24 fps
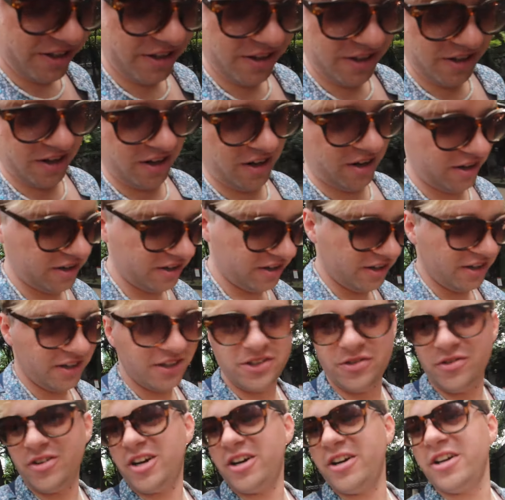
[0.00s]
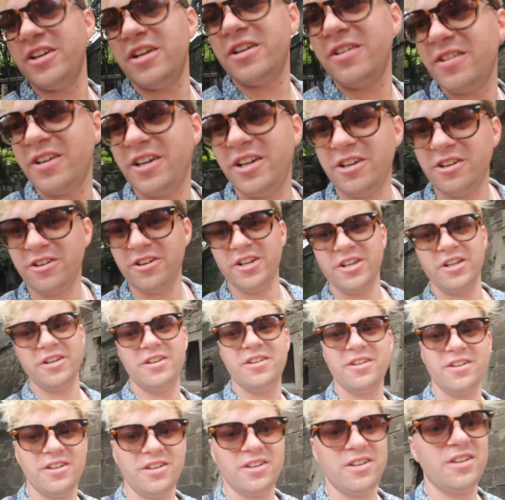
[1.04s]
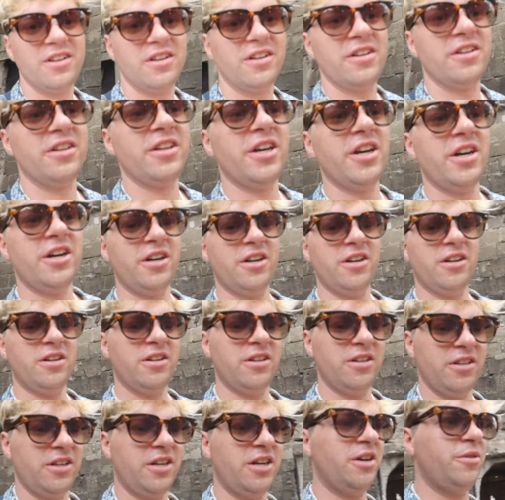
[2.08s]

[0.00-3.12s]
in there. It's very eerie. Yeah, we